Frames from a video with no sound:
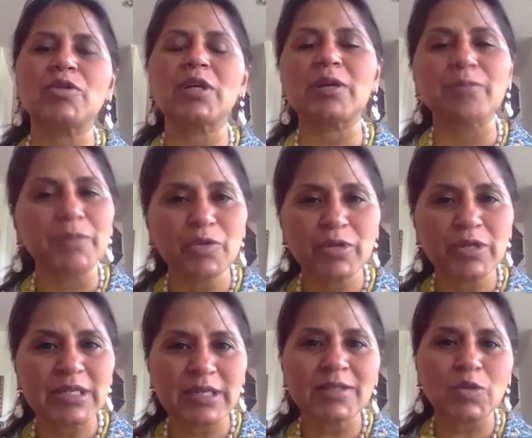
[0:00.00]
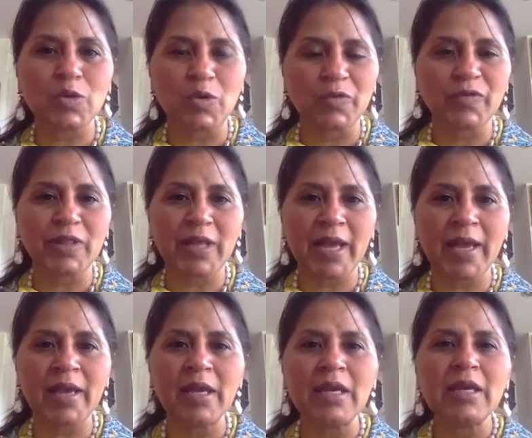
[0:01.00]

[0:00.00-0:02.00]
to the communities over there,